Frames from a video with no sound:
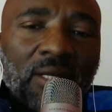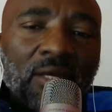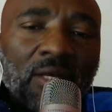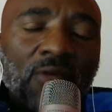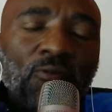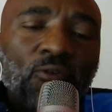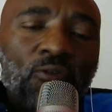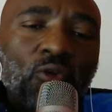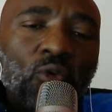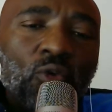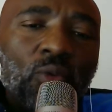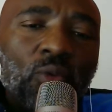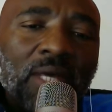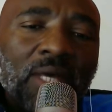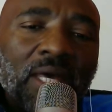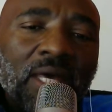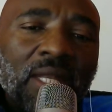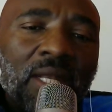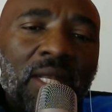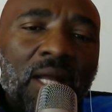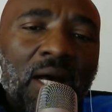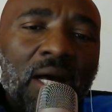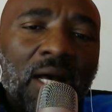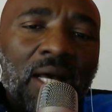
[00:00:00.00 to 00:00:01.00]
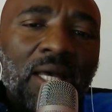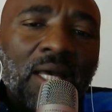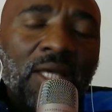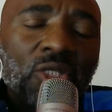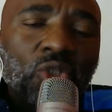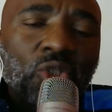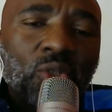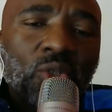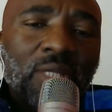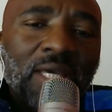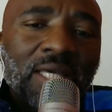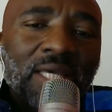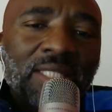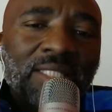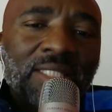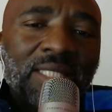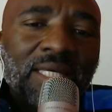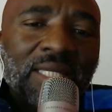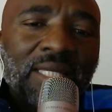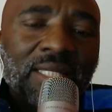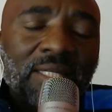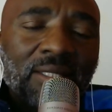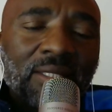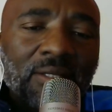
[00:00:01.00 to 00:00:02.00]
if you then are
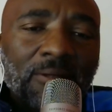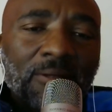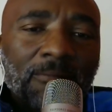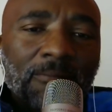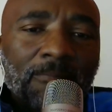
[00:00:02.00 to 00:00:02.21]
educated,